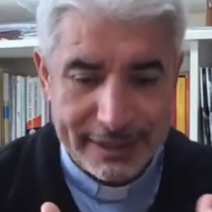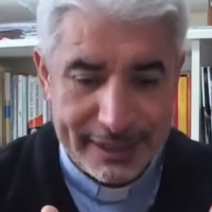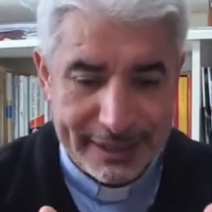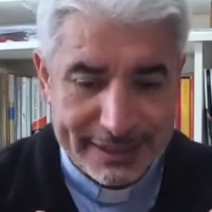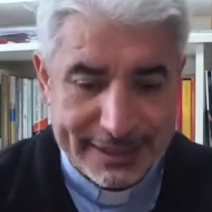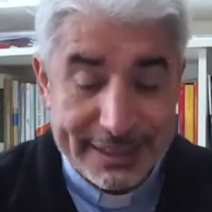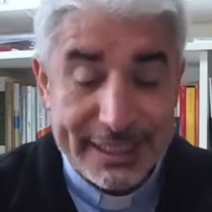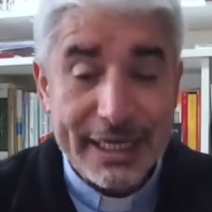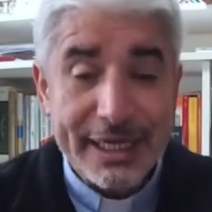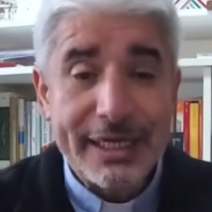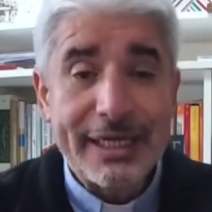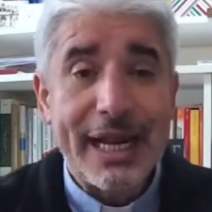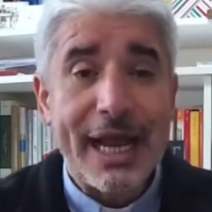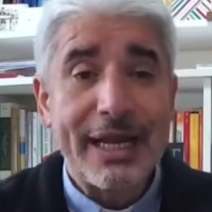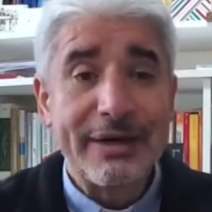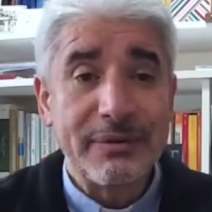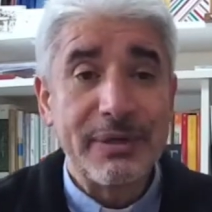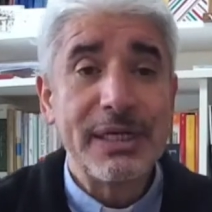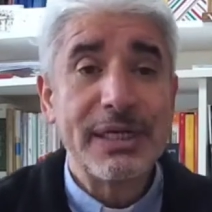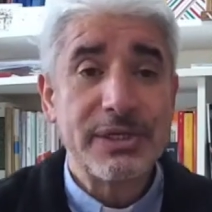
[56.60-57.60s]
started a
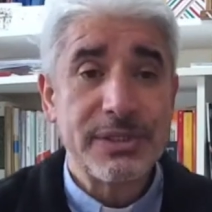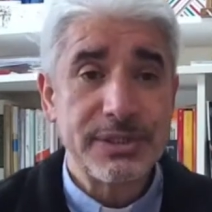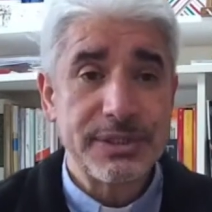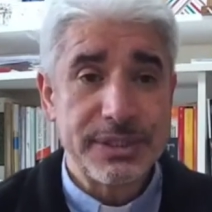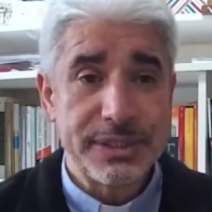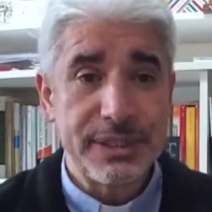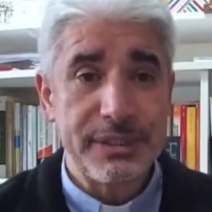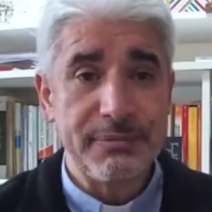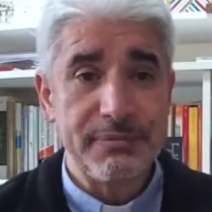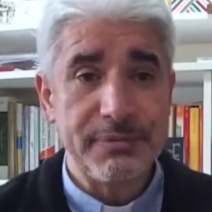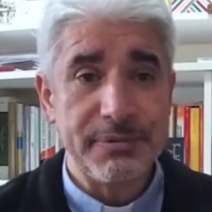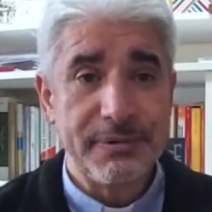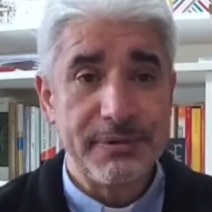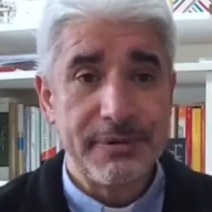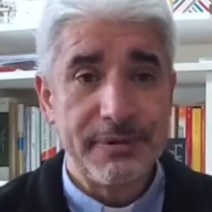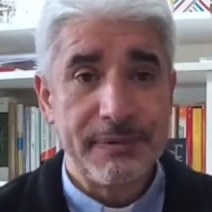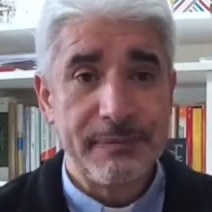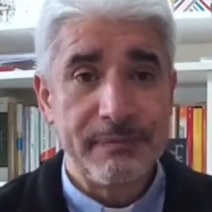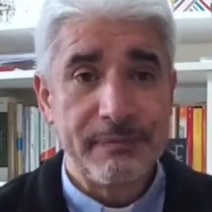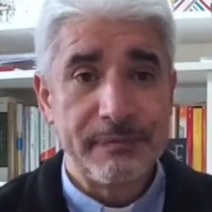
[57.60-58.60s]
relationship,
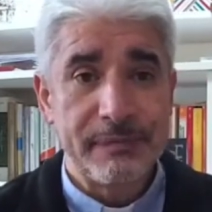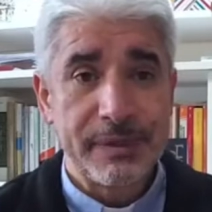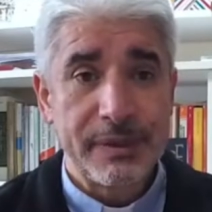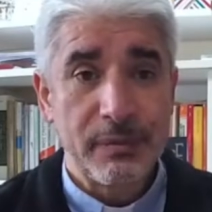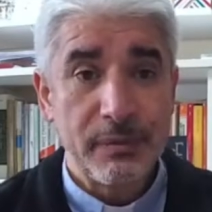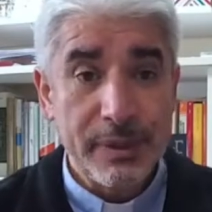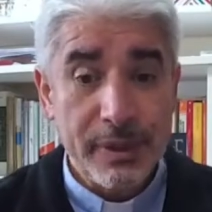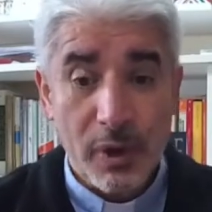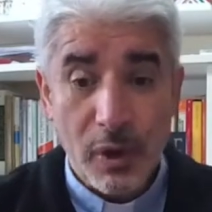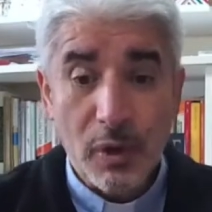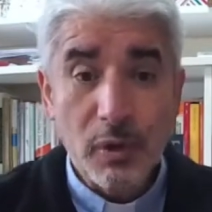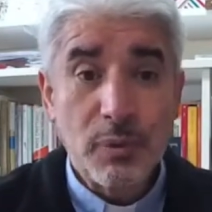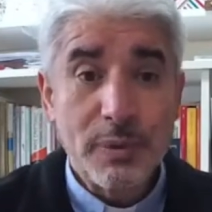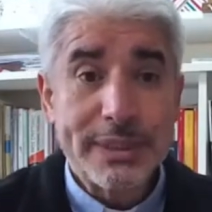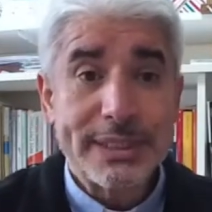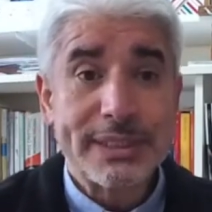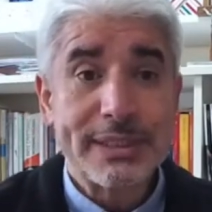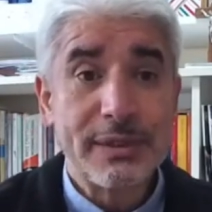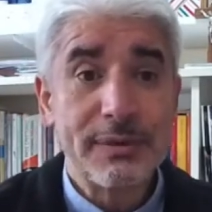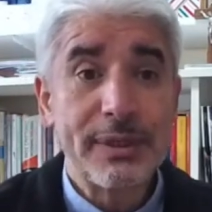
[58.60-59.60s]
we
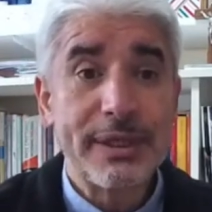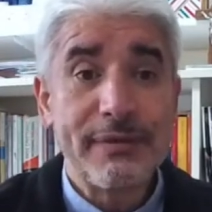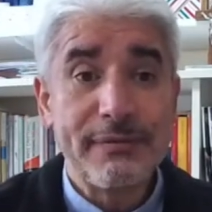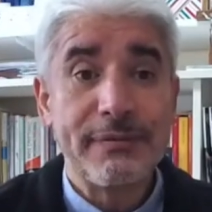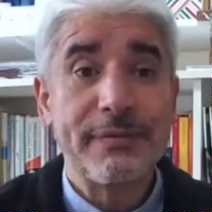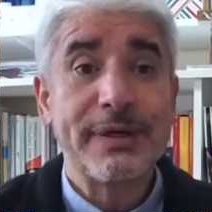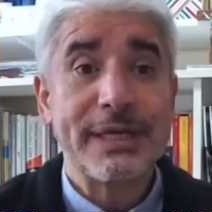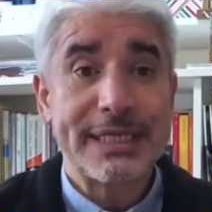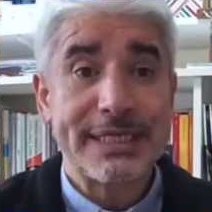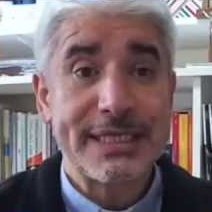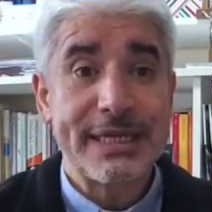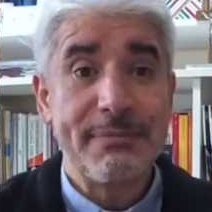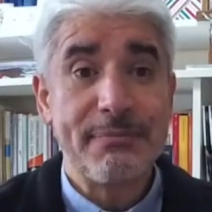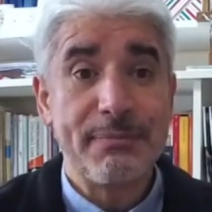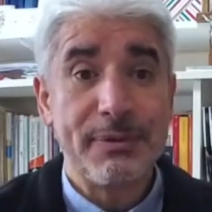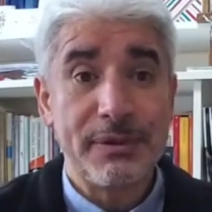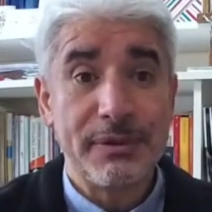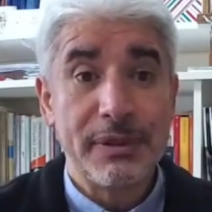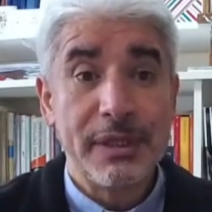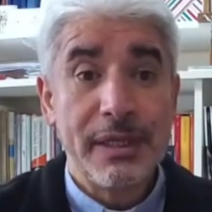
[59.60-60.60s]
always looking, for
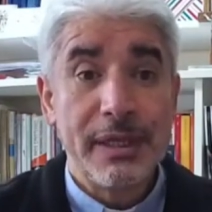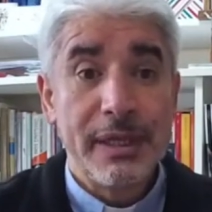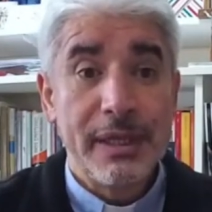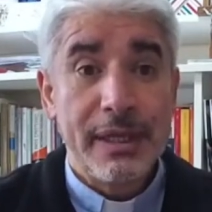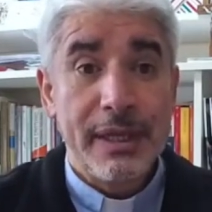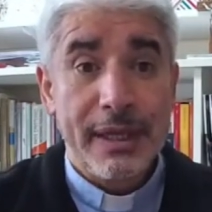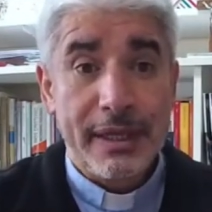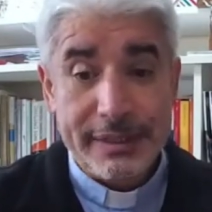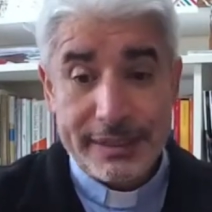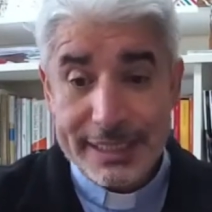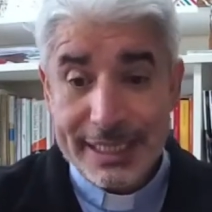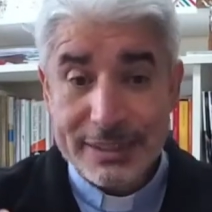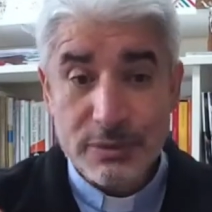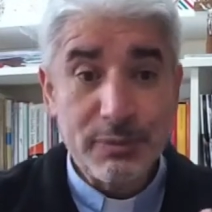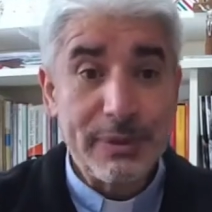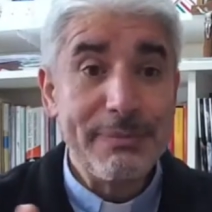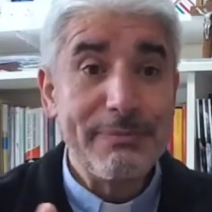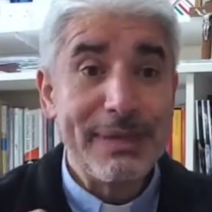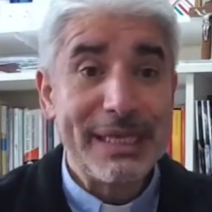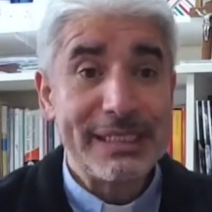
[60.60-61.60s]
example, just
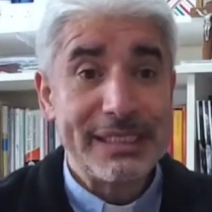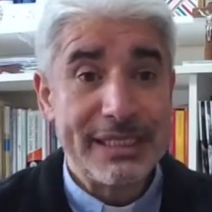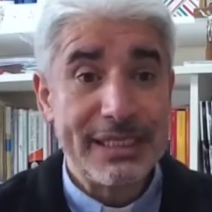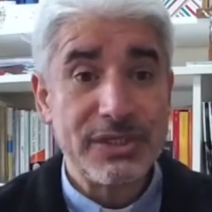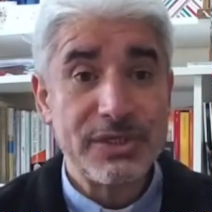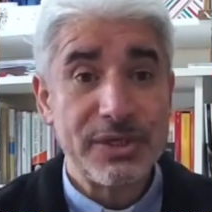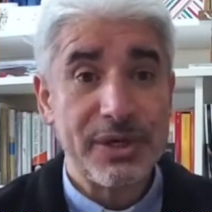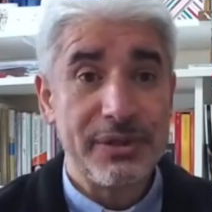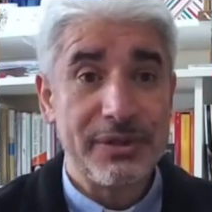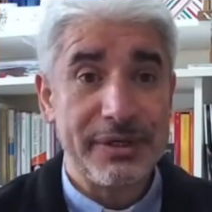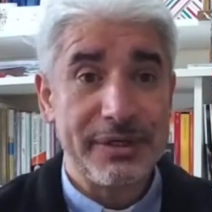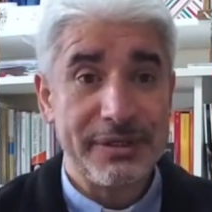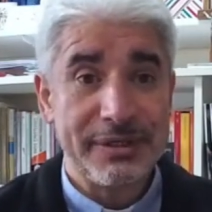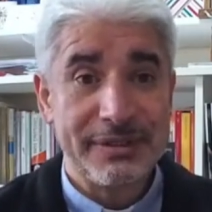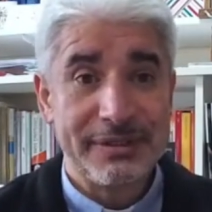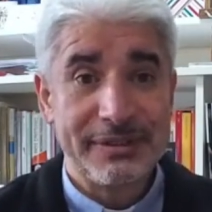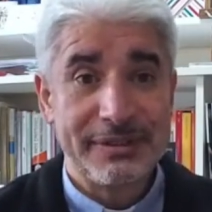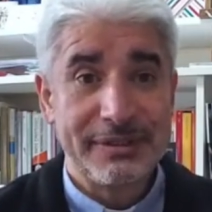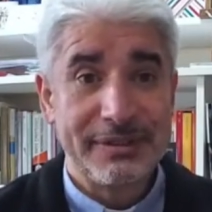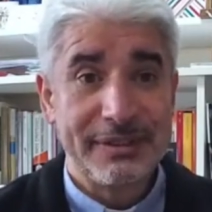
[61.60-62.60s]
we met each other,
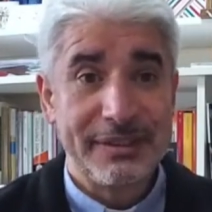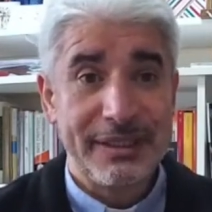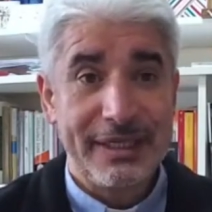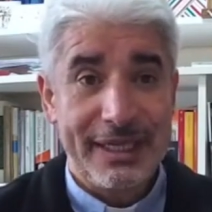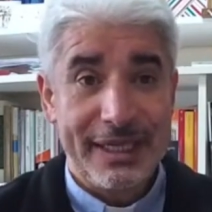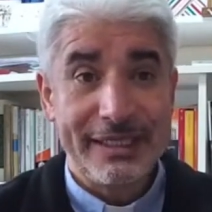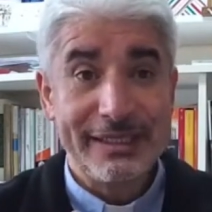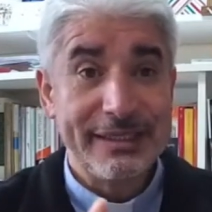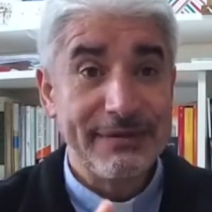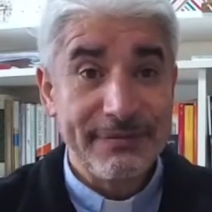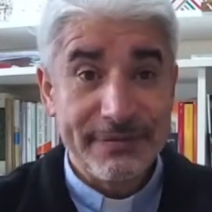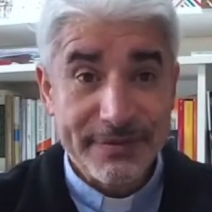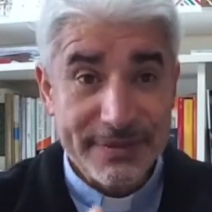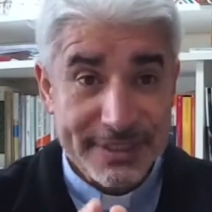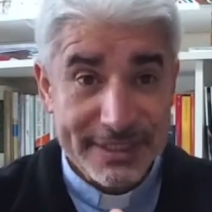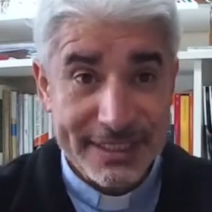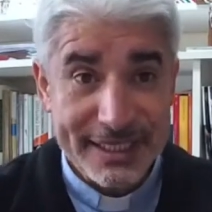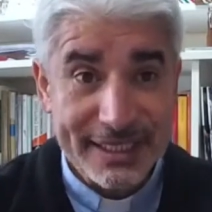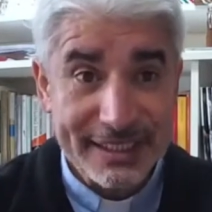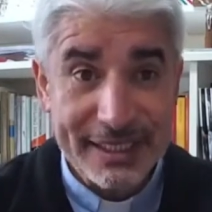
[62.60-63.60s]
and the
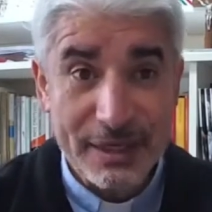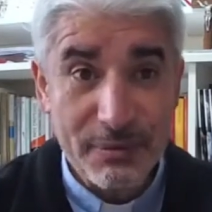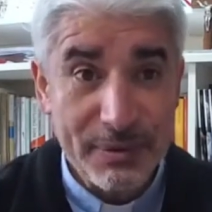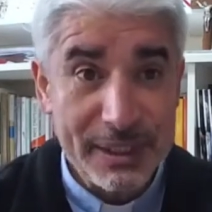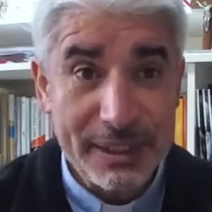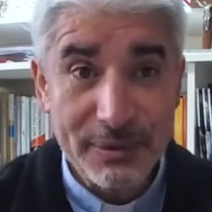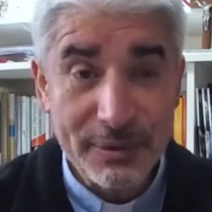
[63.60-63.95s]
first thing that we're